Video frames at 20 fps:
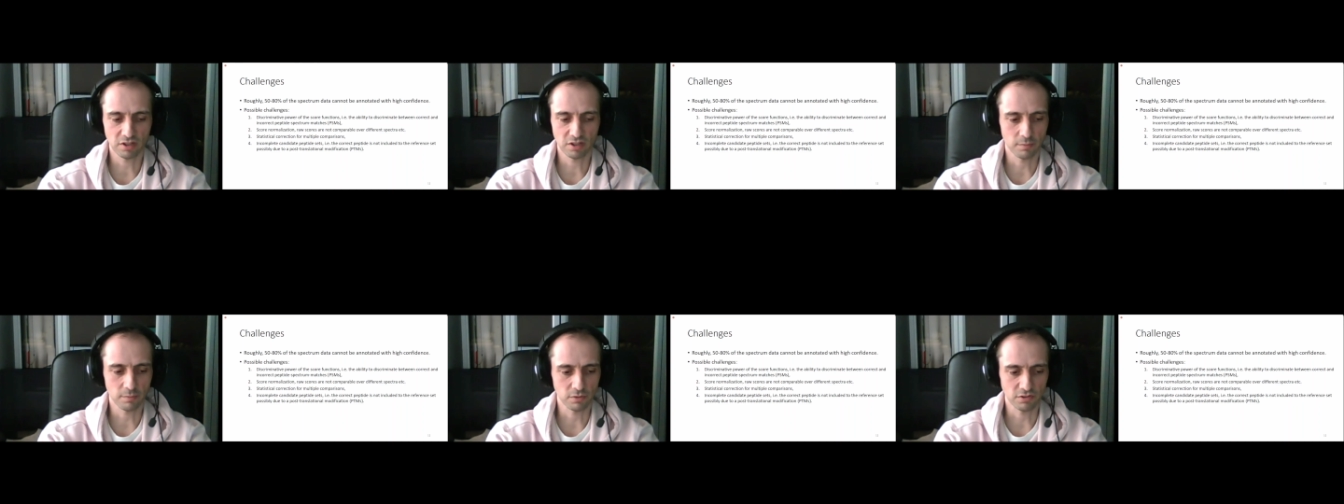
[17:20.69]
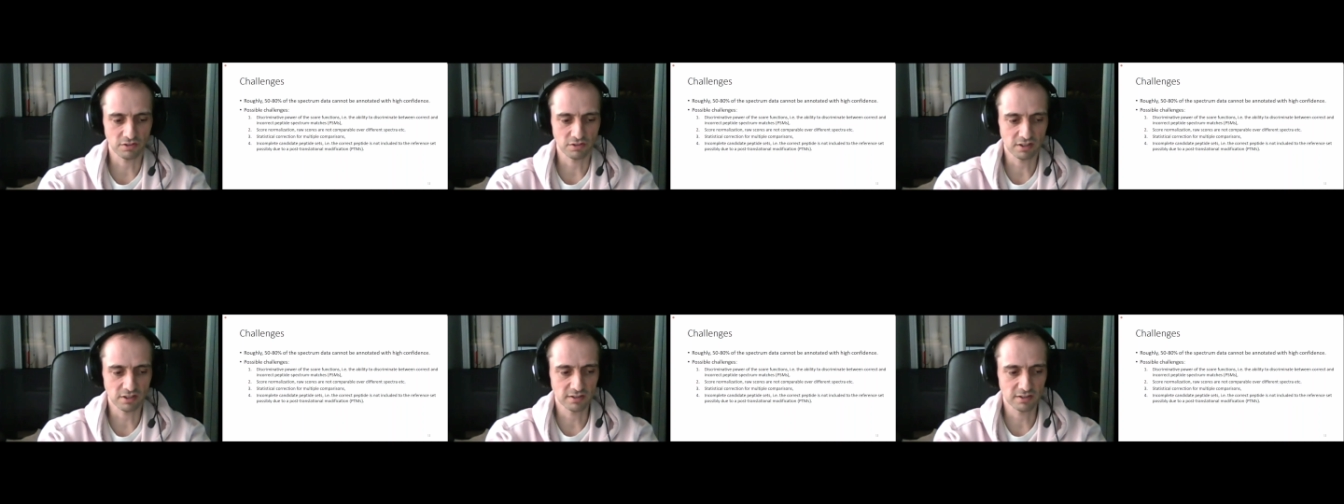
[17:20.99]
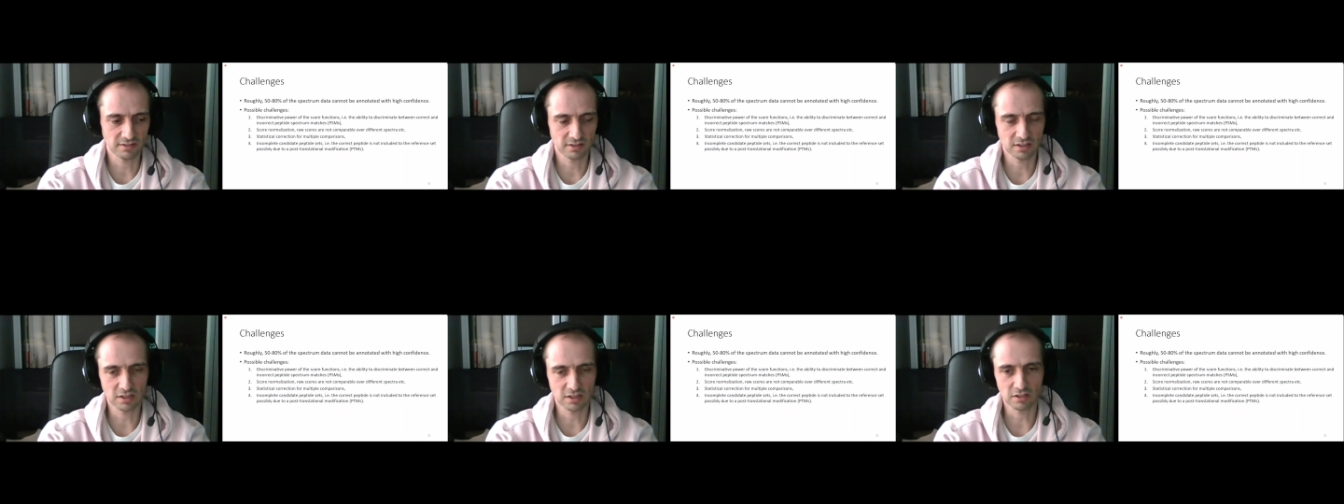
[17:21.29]
some
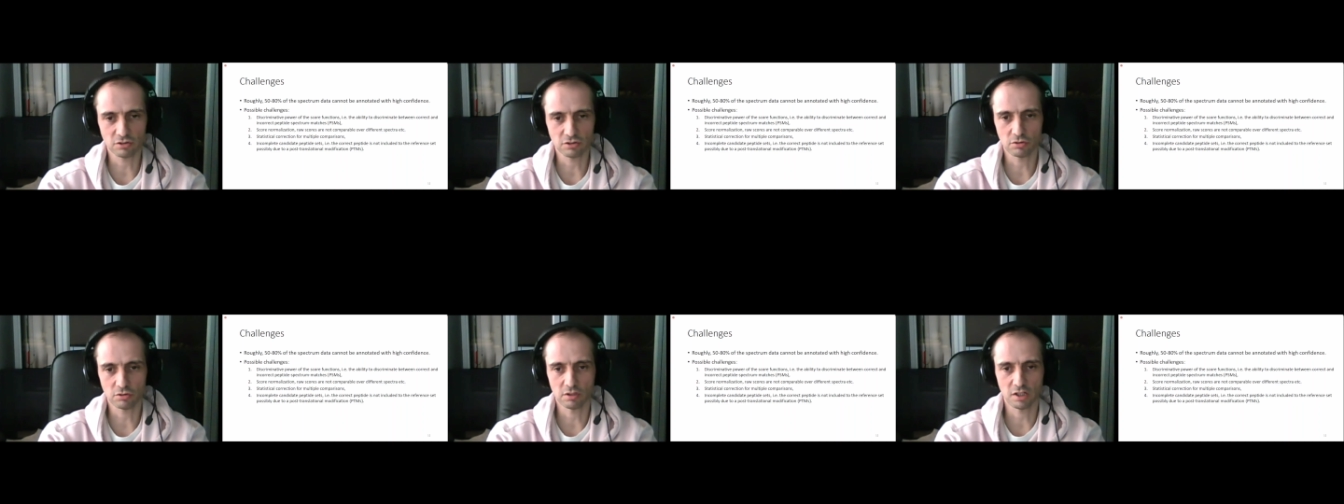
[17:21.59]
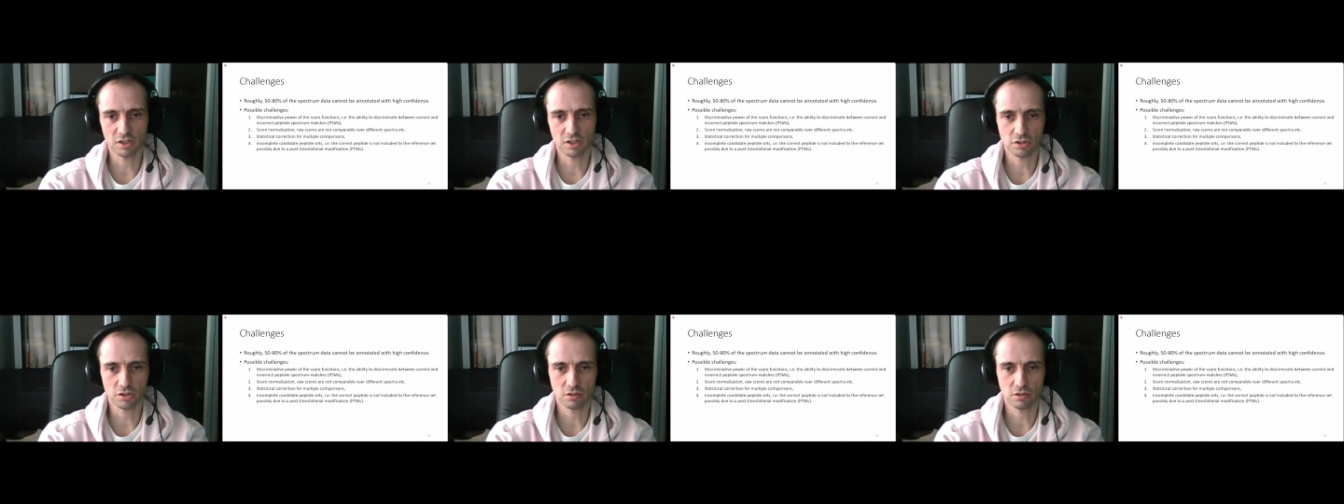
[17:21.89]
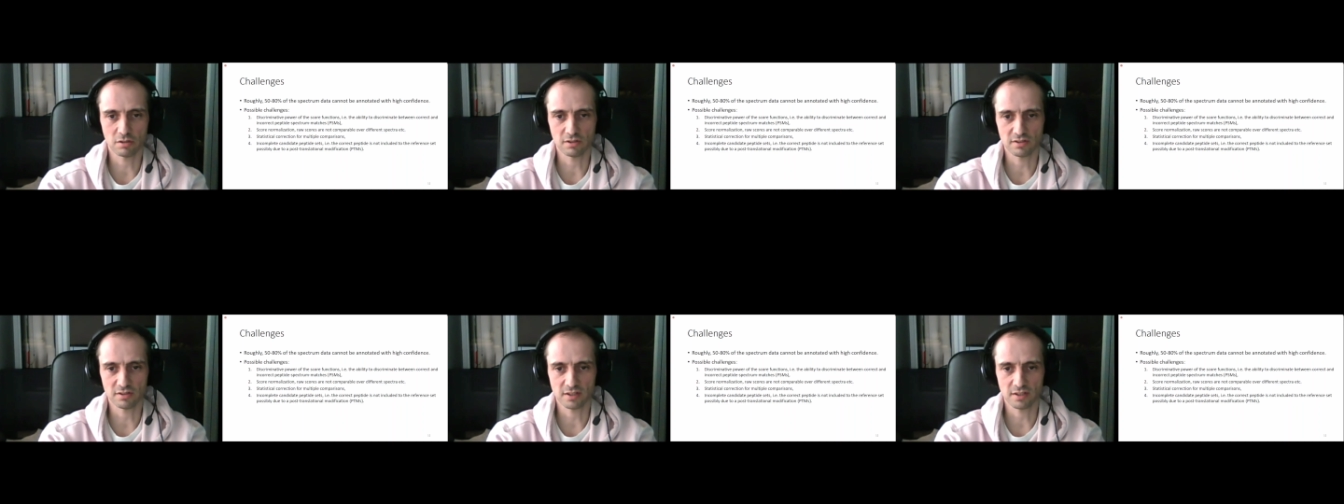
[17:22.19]
statistical
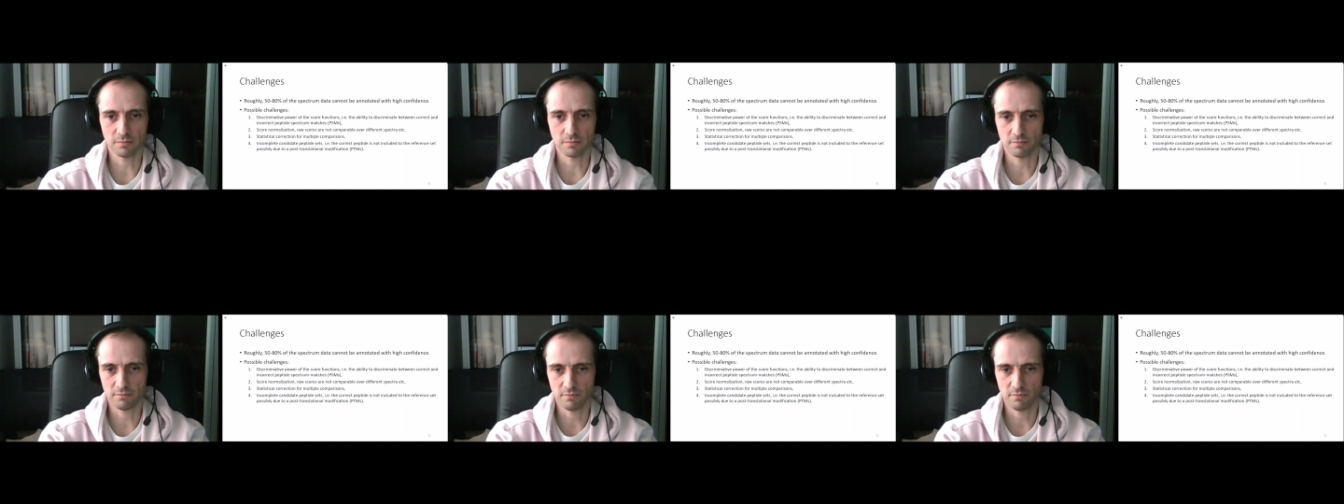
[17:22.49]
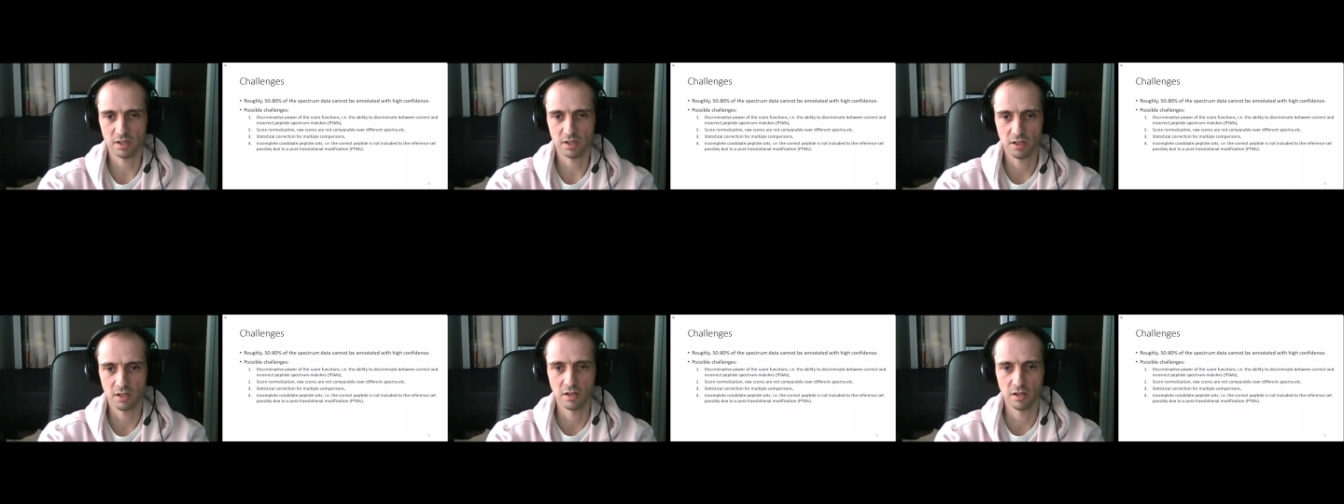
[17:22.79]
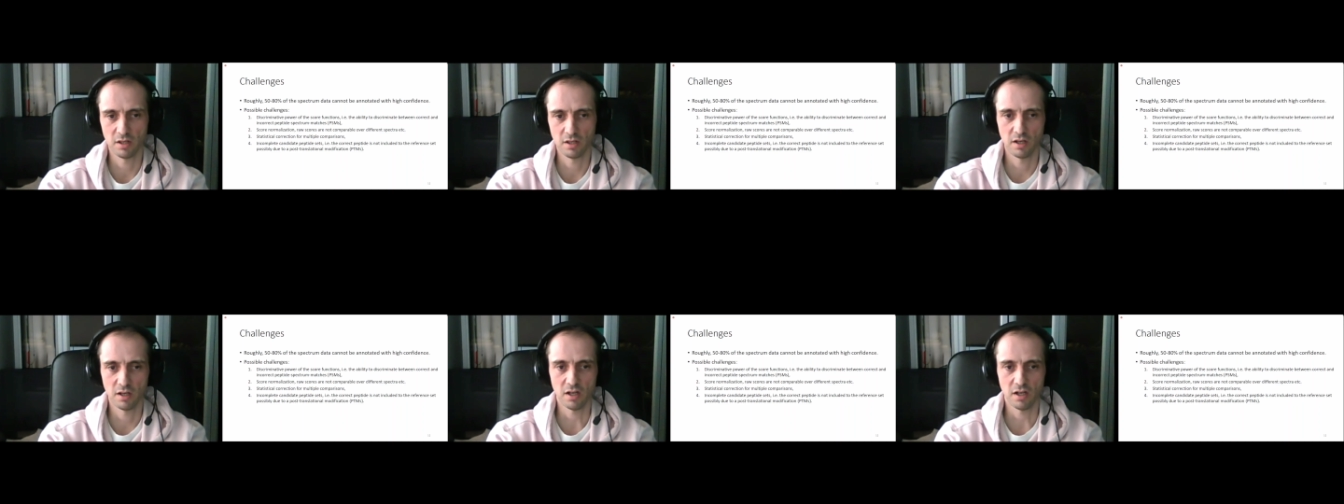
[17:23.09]
correction or some
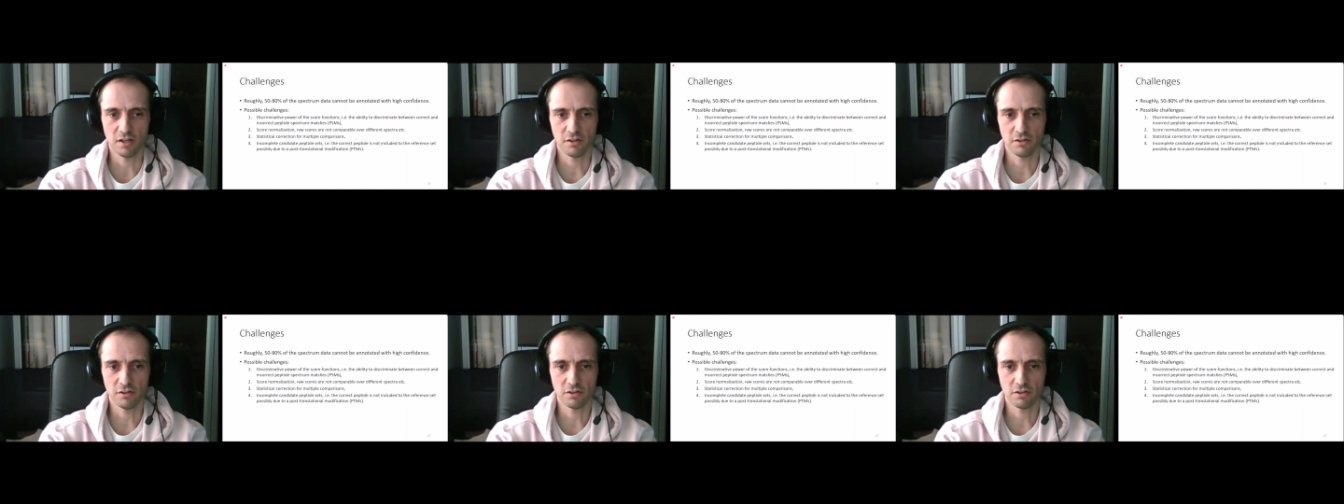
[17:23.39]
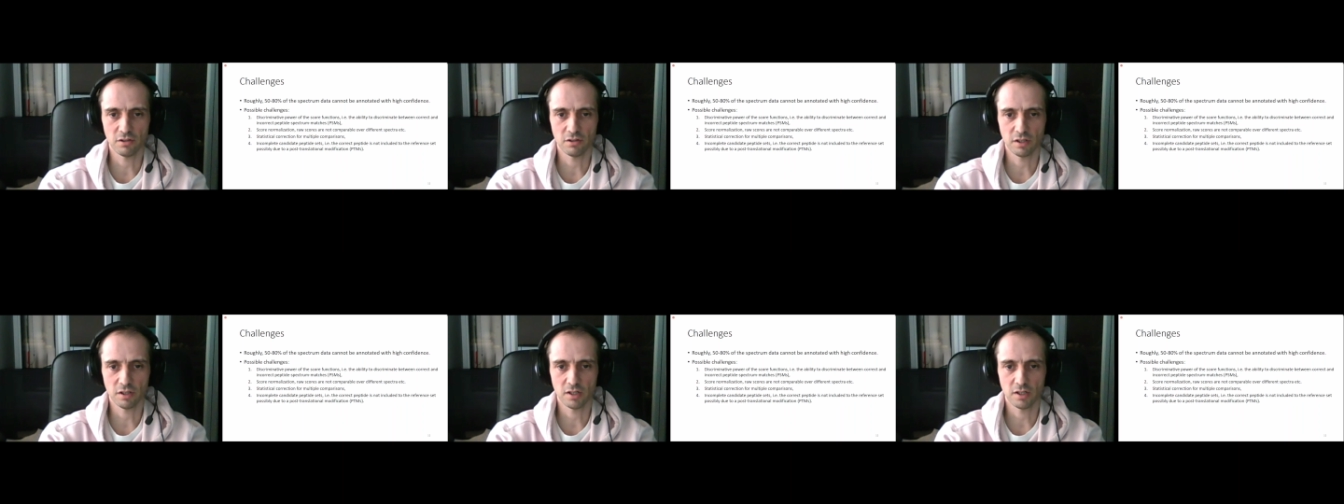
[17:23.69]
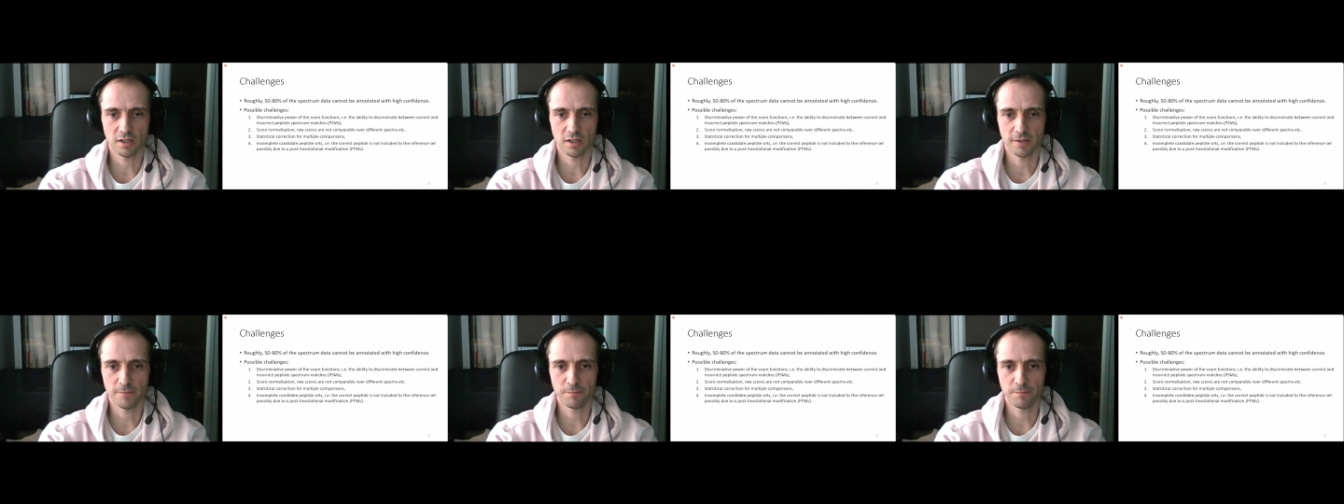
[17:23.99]
other